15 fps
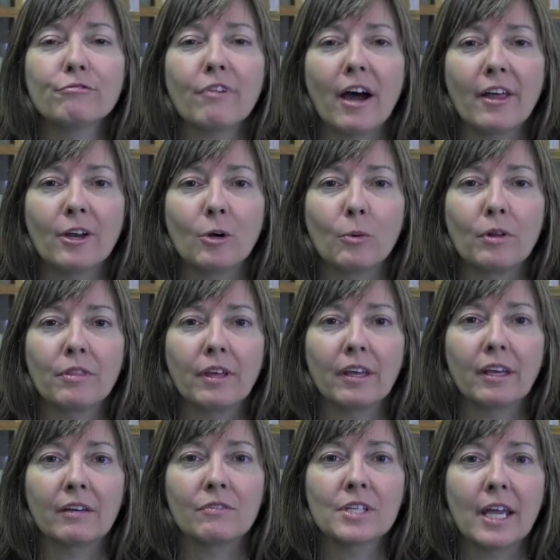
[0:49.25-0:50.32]
or father were
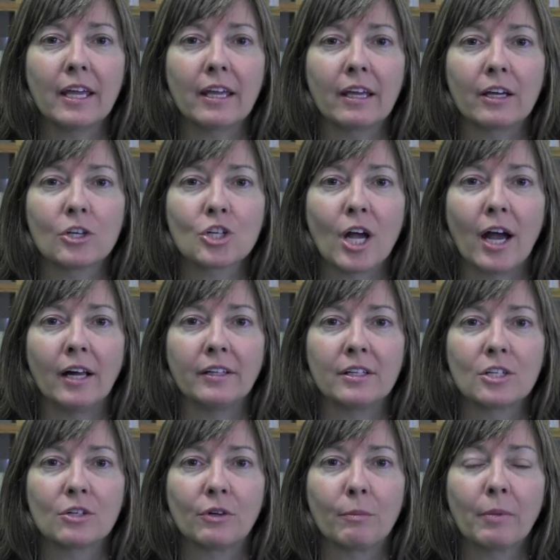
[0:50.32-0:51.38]
thinking of taking a child
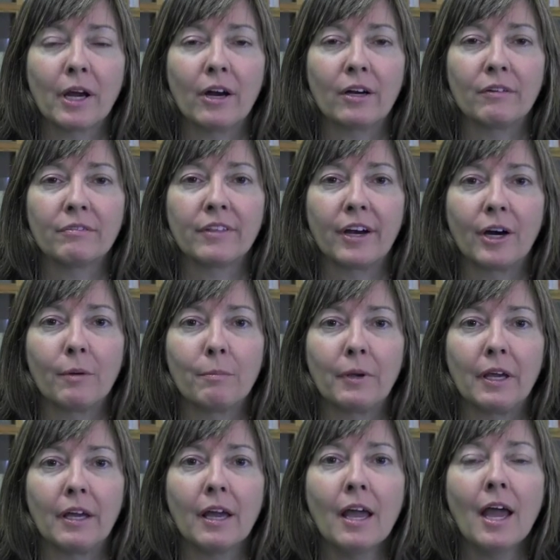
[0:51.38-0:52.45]
into reparative
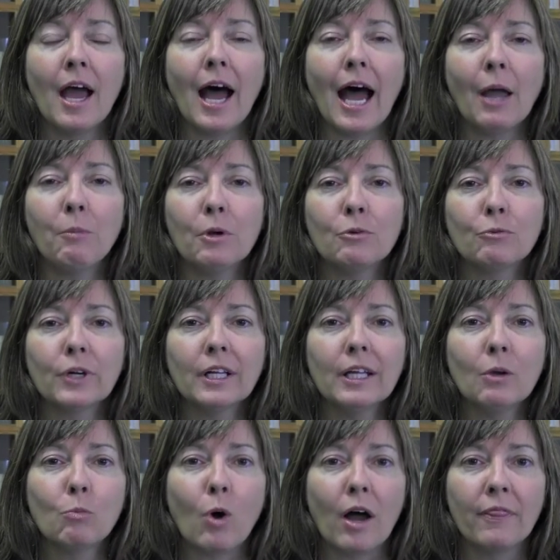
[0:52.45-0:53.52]
therapy, I would
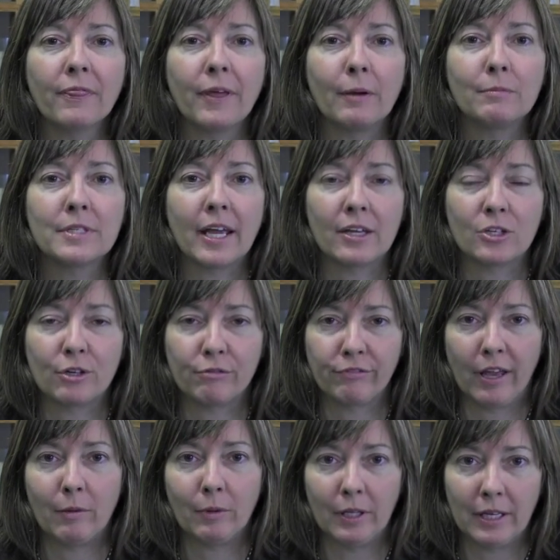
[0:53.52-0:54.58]
really want them to enter
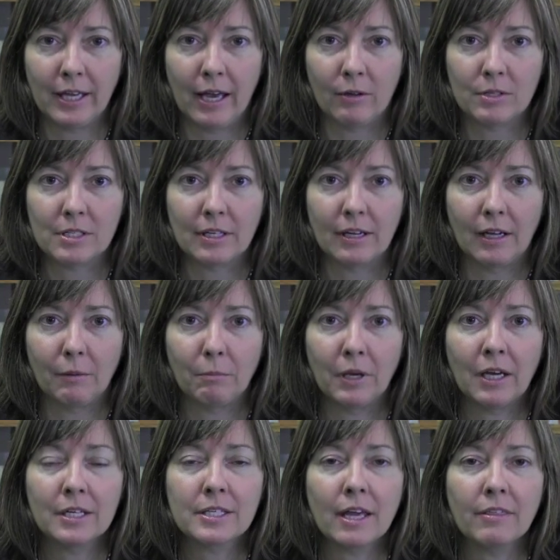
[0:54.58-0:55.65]
family counseling,
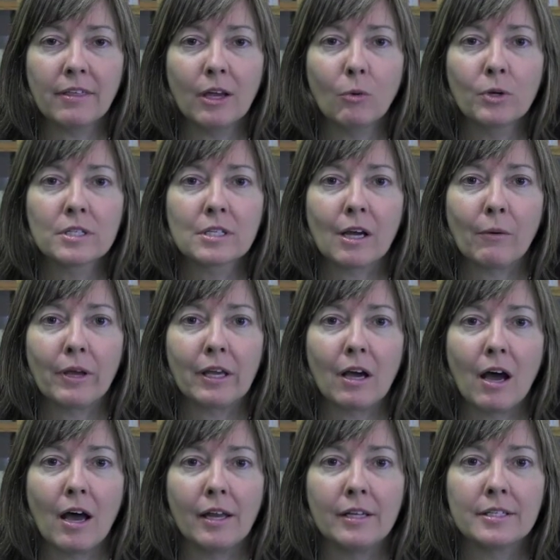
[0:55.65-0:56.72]
because I think what's going
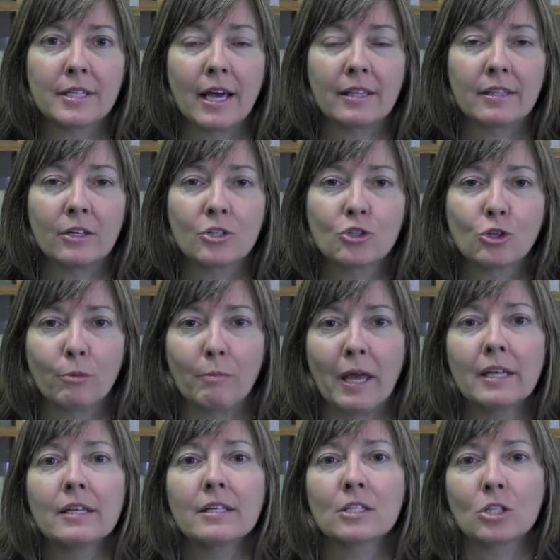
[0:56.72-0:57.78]
on is that there's
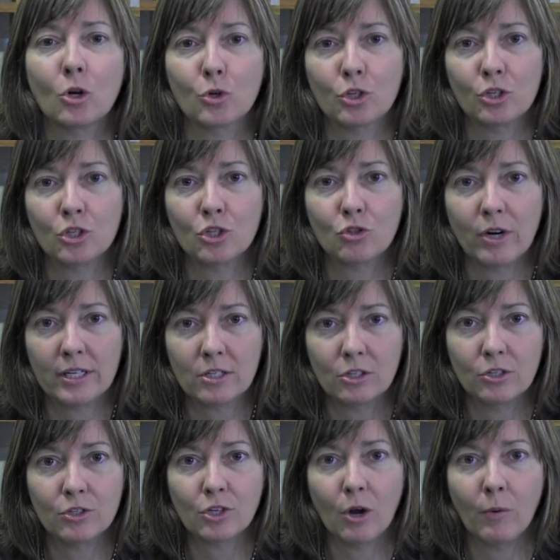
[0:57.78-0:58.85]
tremendous social
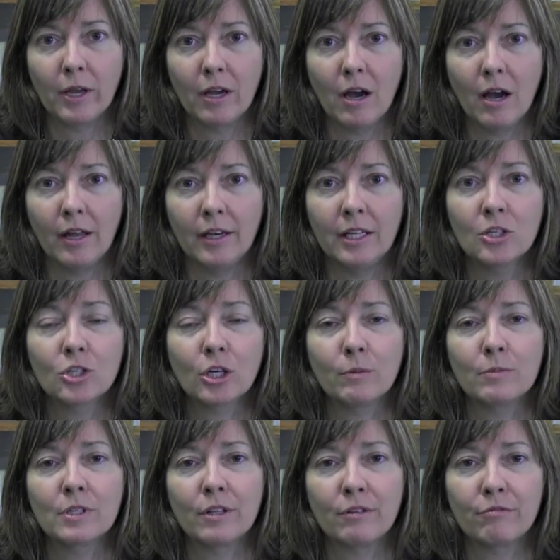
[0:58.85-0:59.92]
stressors going on in
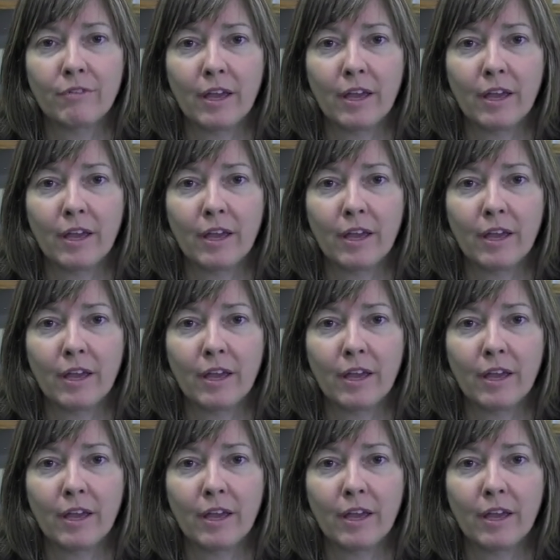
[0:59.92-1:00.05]
terms of the